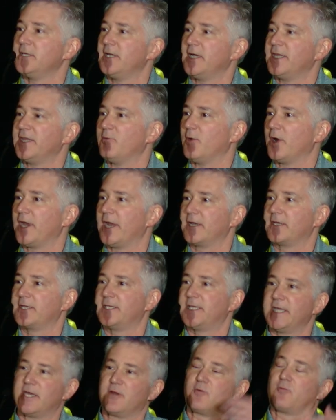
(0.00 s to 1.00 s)
and they want to
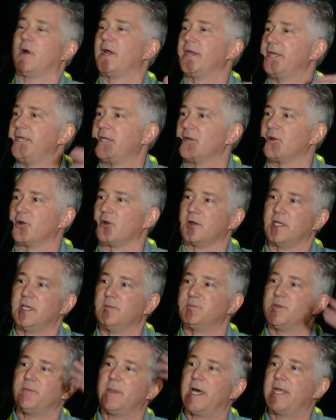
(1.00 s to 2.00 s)
get it running or
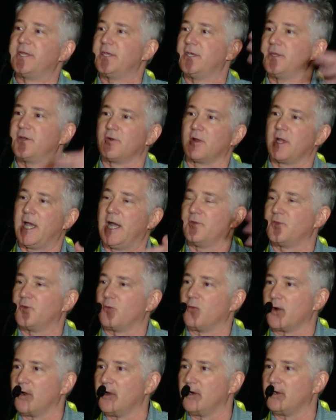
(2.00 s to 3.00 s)
implemented or out in the
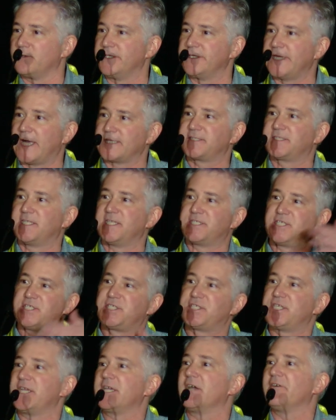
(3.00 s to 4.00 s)
world, and that's the
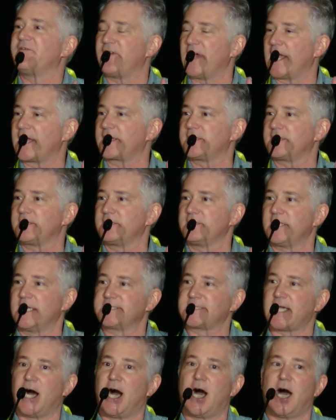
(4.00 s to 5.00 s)
cha-ching effect.
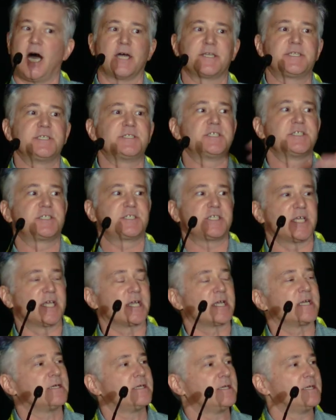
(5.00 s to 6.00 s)
That's aha to
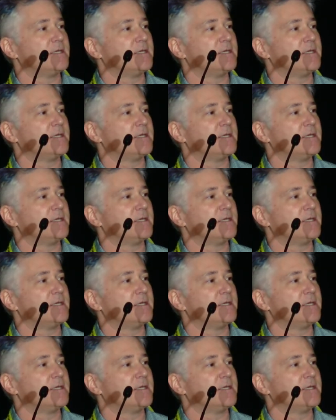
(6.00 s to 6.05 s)
cha-ching.